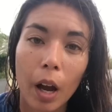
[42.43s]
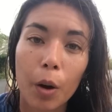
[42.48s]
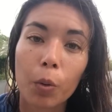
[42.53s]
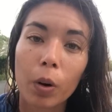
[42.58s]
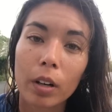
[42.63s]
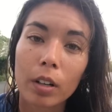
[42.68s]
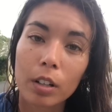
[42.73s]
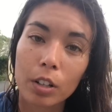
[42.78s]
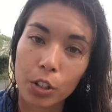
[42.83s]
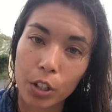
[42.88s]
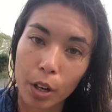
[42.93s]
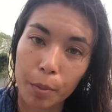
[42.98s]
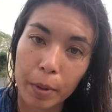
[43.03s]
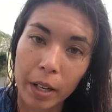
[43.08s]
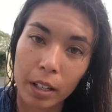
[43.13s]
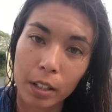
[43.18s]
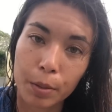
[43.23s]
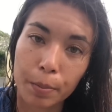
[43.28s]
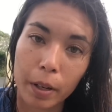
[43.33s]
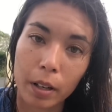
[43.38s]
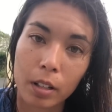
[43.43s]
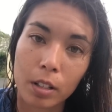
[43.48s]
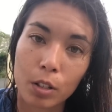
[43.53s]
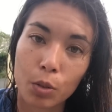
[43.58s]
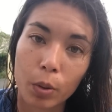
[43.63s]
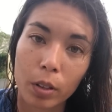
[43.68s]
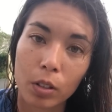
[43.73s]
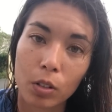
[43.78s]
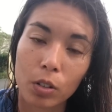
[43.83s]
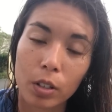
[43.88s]
I wanted to share my
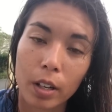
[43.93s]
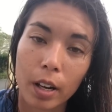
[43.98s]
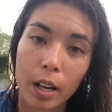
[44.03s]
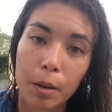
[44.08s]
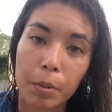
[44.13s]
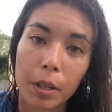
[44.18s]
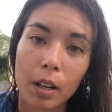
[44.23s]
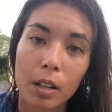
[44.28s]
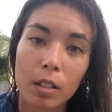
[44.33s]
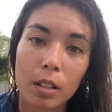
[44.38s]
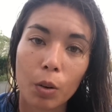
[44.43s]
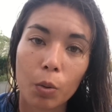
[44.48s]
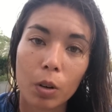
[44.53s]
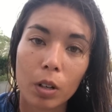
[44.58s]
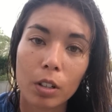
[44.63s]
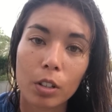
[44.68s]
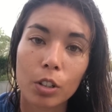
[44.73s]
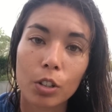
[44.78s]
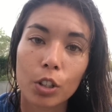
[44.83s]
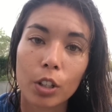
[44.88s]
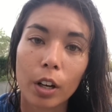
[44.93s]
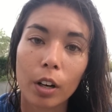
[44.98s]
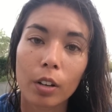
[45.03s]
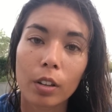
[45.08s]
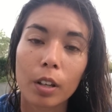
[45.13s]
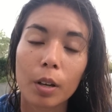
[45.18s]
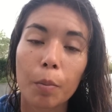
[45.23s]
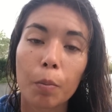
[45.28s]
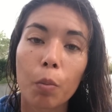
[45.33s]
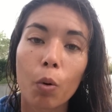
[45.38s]
experience with you today because I wanted to share
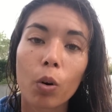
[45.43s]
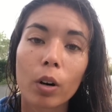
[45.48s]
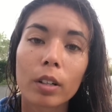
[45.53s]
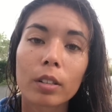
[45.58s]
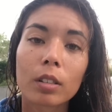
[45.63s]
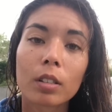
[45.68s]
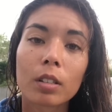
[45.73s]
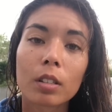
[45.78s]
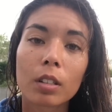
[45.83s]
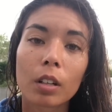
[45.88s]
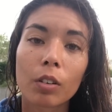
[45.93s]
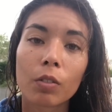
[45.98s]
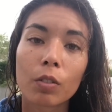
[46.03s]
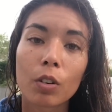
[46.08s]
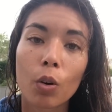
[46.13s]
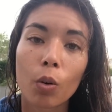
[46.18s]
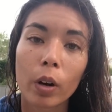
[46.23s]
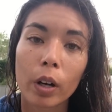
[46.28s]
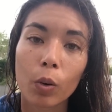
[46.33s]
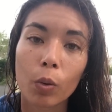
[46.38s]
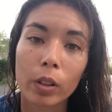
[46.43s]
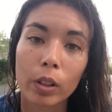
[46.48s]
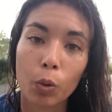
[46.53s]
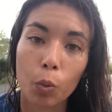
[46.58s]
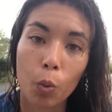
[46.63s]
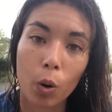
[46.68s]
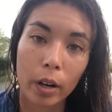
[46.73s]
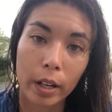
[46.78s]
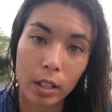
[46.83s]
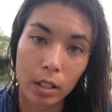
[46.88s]
the importance of knowing what the
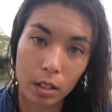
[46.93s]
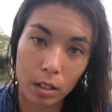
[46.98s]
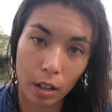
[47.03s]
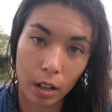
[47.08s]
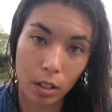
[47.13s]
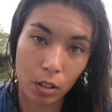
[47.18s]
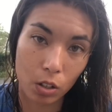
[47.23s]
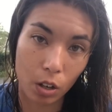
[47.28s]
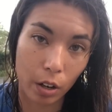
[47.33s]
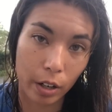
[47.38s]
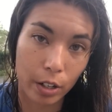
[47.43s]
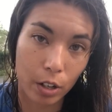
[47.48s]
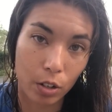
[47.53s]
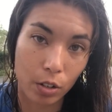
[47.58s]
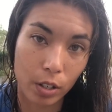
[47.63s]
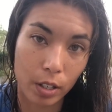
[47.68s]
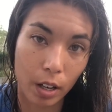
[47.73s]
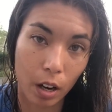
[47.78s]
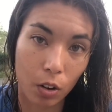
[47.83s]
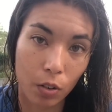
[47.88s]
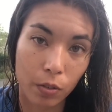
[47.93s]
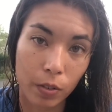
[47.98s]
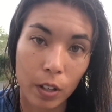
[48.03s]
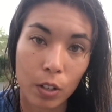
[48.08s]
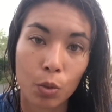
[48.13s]
warning signs are in yourself,